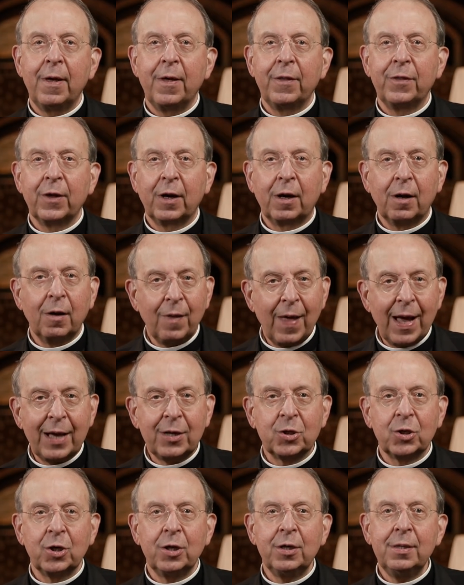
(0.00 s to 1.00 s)
the
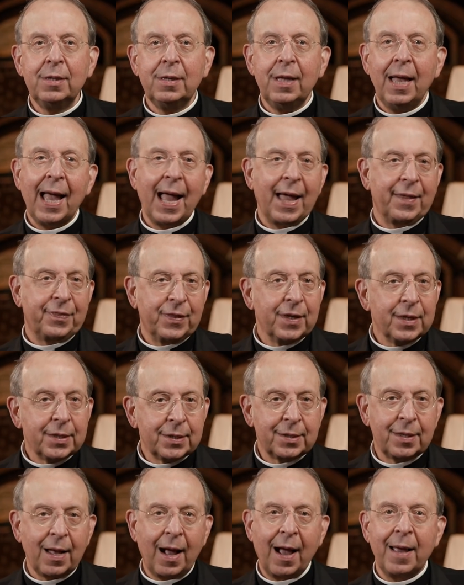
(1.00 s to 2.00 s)
collection at this
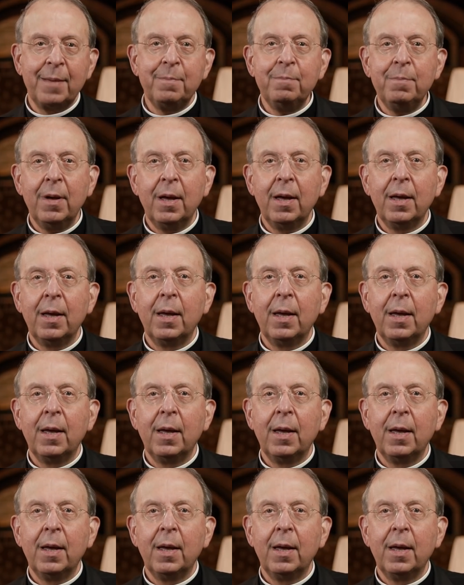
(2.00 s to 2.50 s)
time,